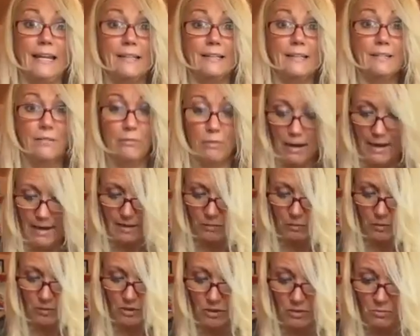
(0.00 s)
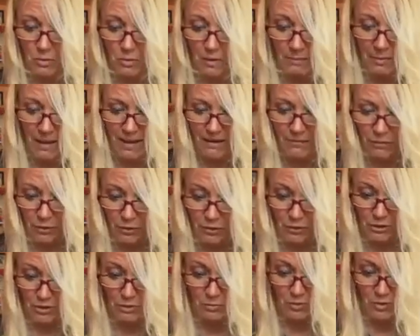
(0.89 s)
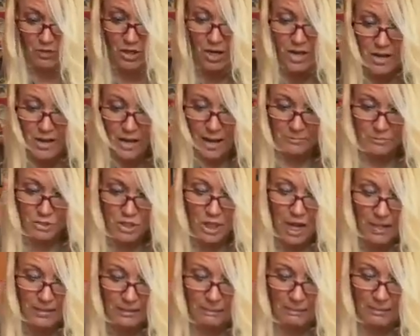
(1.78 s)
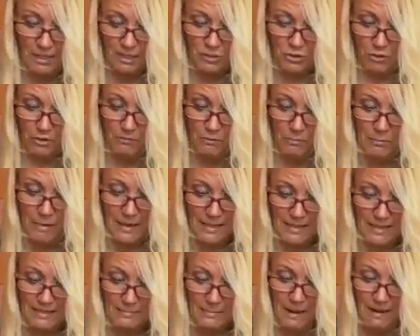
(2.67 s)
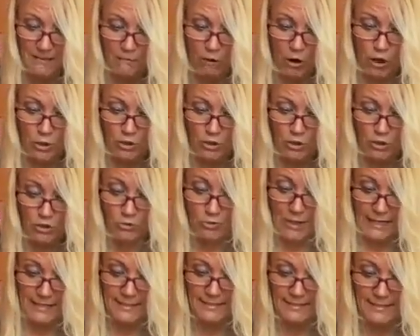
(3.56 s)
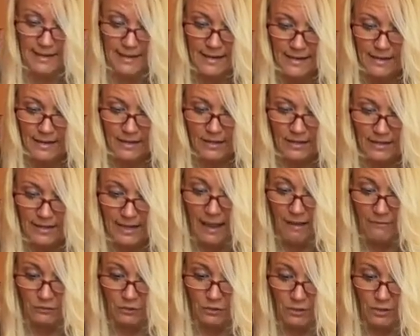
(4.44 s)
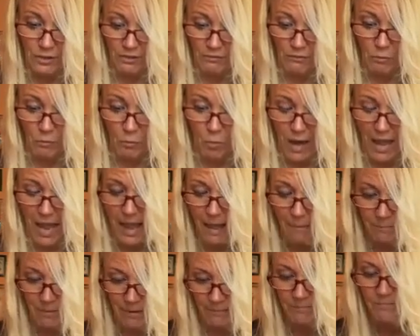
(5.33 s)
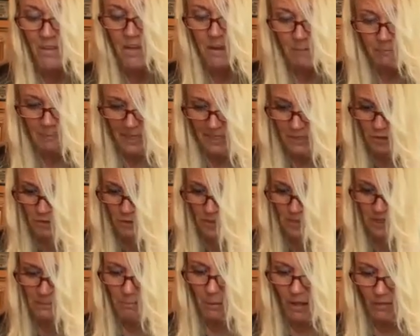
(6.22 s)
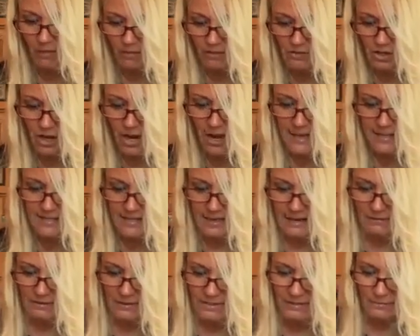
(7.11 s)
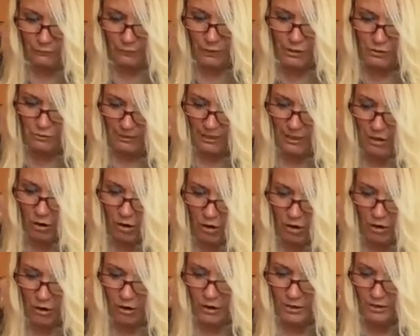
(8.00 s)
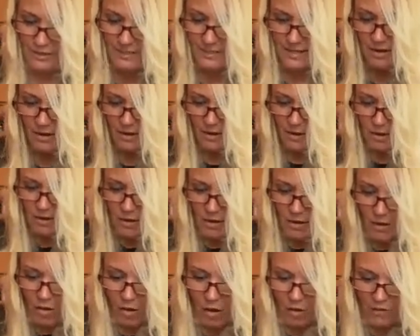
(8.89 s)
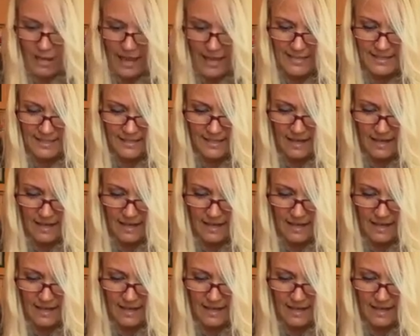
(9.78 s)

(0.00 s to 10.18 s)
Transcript: We just want to pay for our drinks, which I'm shocked the manager even made us pay for our drinks after given what happened. Manager did apologize, gave us free drink cards, all that stuff.